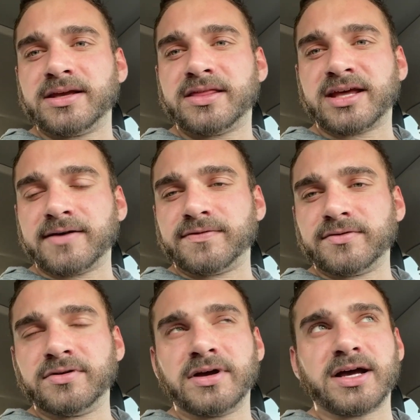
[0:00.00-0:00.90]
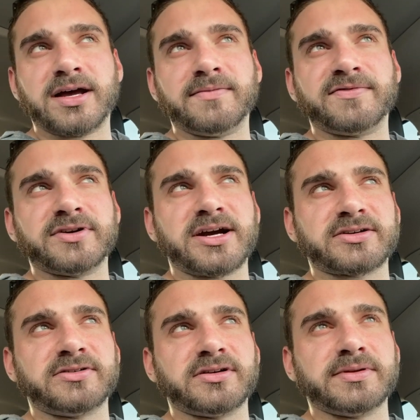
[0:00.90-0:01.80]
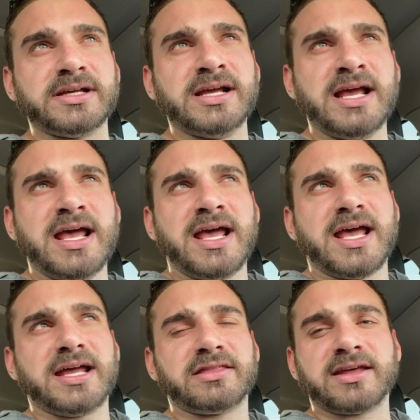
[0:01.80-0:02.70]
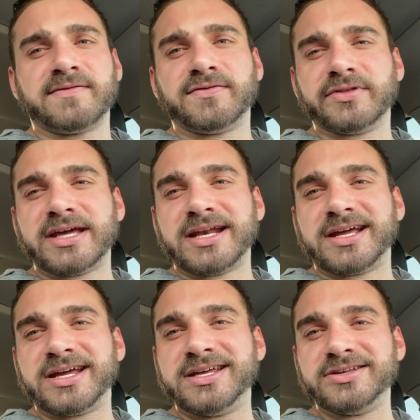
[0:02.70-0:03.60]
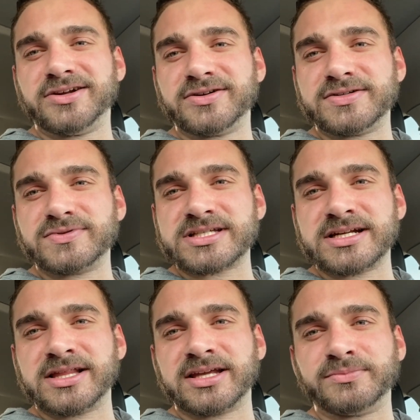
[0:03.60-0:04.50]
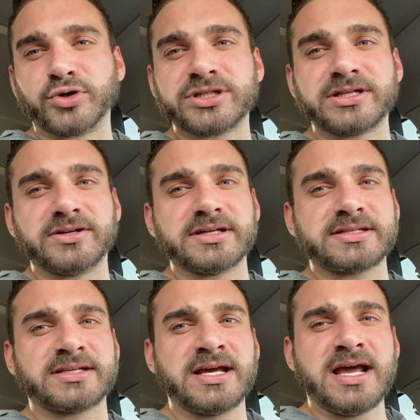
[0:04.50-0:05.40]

Thankful for Dr. Derby, and thankful that, you know, it wasn't anything more serious